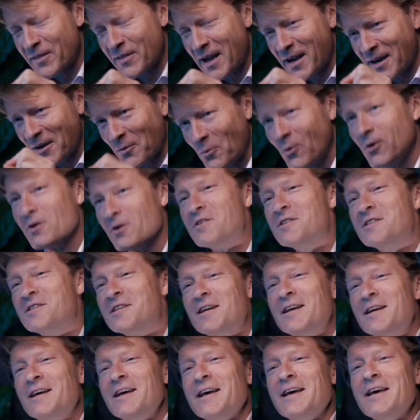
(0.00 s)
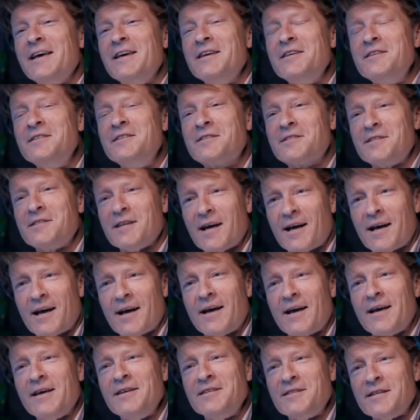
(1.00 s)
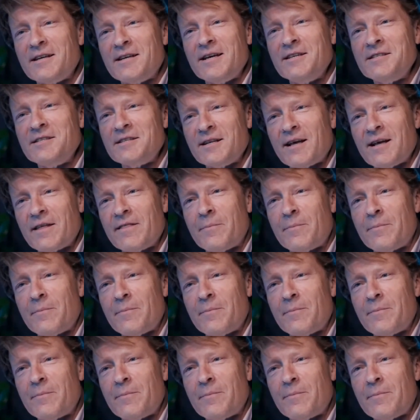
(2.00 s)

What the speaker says: they're going to want is another